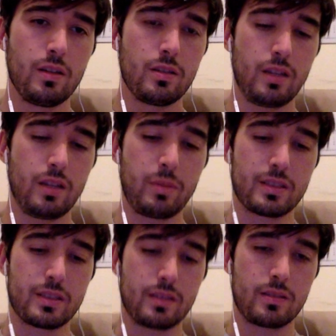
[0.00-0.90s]
That makes
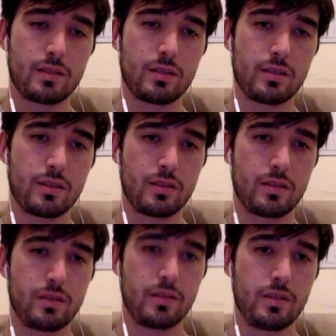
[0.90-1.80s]
sense.
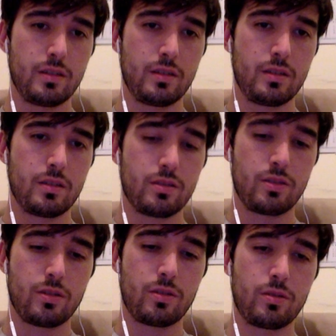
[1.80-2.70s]

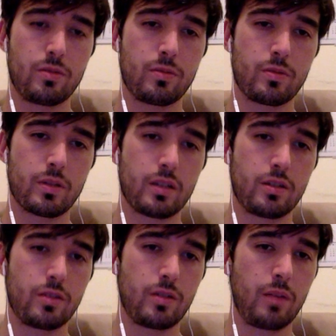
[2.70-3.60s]
So we're going to
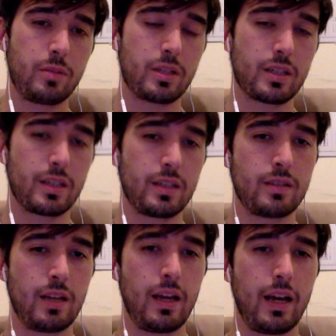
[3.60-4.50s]
do object keys.
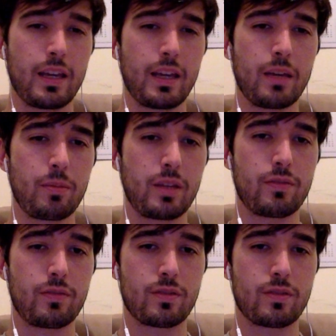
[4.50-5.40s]
I can't believe
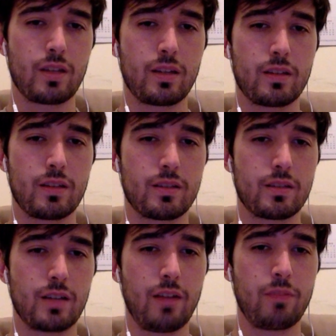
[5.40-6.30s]

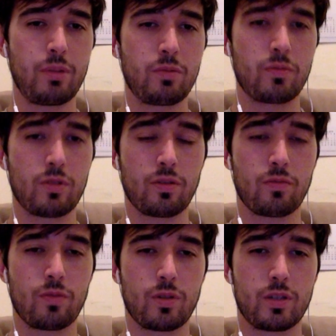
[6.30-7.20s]
I've been looking
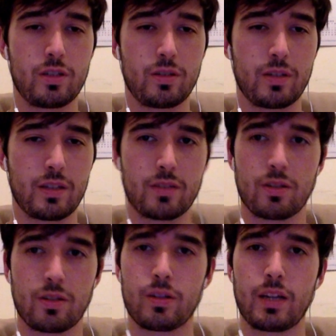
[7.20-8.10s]
forward to doing this
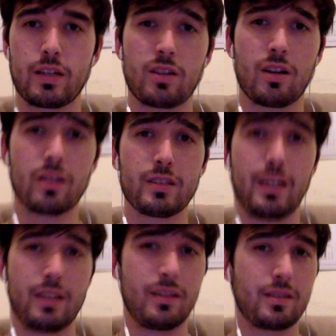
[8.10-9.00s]
codecast all
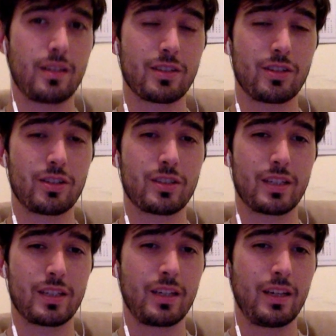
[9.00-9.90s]
day, like
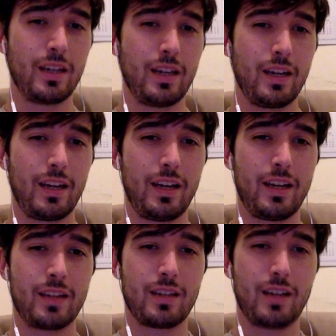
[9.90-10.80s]
seriously,
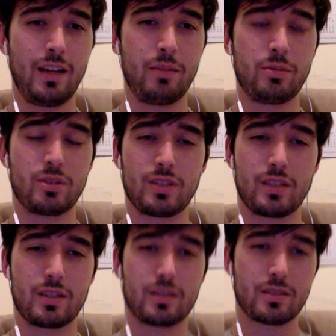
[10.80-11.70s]
and I'm just like
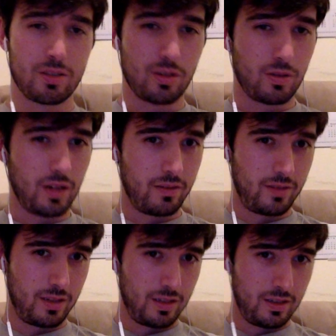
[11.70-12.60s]
so out of
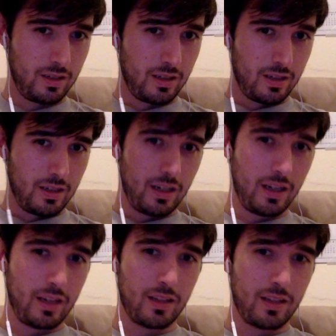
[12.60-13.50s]
it.
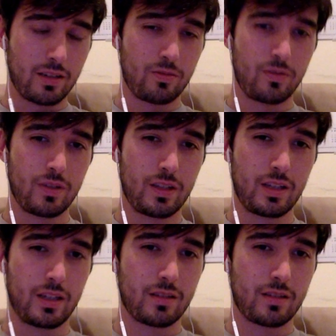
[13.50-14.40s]
I like don't feel
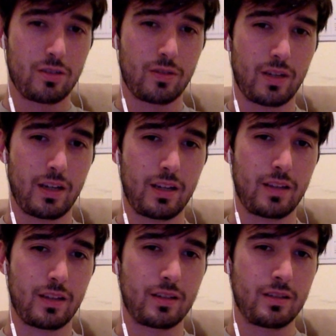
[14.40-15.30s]
like doing anything.